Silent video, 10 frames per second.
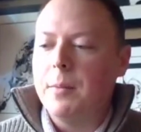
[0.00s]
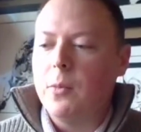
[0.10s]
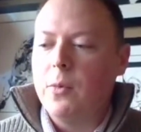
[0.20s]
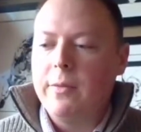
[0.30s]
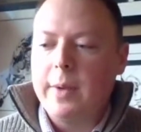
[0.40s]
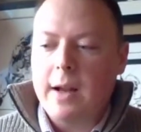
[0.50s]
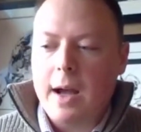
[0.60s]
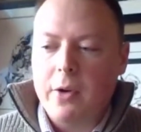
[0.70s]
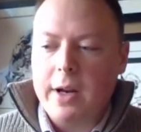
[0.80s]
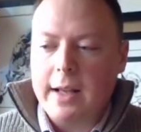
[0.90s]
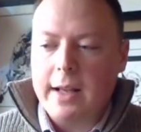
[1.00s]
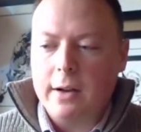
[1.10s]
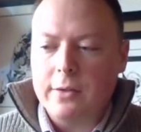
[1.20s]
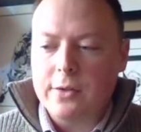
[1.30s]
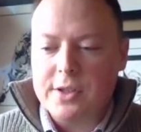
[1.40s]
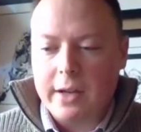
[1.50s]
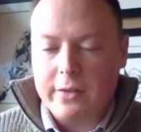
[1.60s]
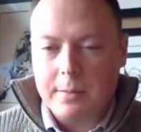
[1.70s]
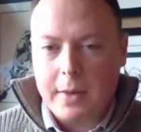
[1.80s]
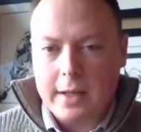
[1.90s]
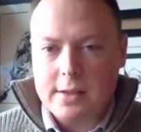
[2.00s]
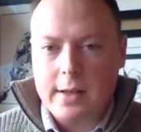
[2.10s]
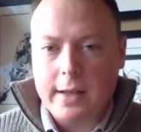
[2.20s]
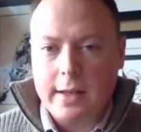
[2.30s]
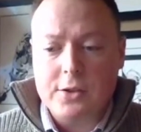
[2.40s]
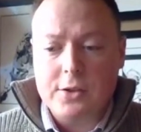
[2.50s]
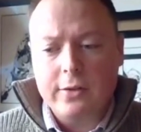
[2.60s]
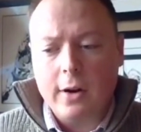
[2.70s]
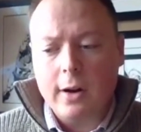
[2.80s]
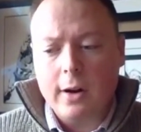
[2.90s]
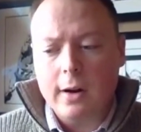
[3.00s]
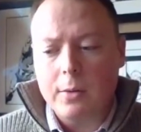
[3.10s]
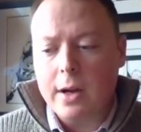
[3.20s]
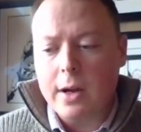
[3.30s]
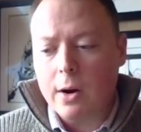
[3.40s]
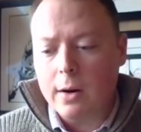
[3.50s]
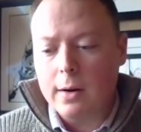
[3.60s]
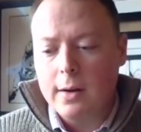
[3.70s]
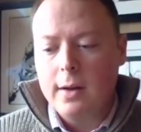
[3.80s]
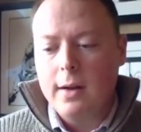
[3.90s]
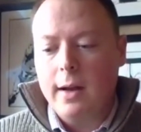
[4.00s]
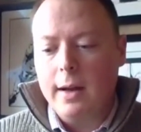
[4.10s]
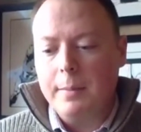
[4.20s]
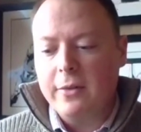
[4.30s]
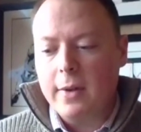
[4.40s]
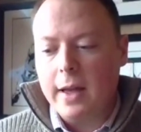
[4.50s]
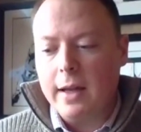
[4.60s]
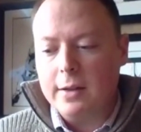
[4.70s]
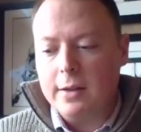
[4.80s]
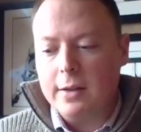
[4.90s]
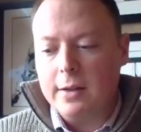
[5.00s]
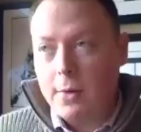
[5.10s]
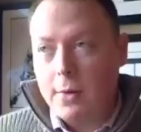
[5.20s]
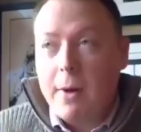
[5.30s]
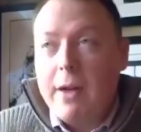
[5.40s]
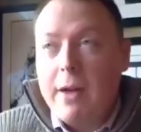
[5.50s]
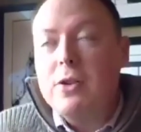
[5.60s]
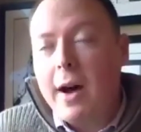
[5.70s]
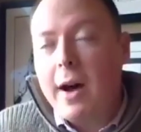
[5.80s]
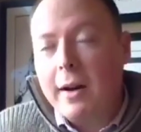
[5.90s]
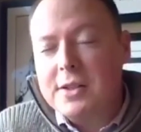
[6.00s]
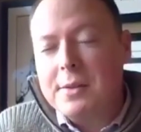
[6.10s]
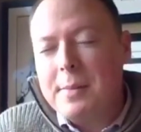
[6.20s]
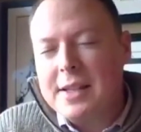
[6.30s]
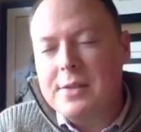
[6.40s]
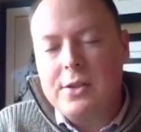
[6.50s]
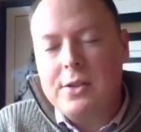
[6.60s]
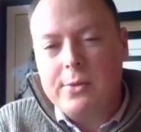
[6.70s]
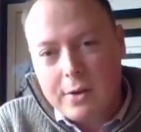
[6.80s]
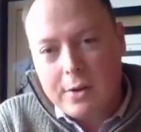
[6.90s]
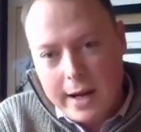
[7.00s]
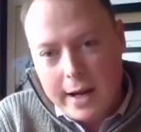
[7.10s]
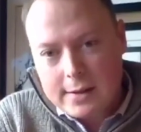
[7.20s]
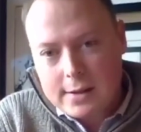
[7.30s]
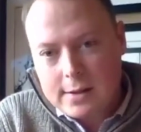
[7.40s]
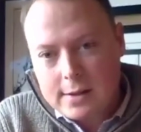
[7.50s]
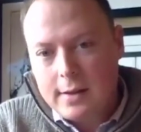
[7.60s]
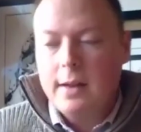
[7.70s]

We've been operating now for 7 months, and so far we are our revenue model is a mix between grants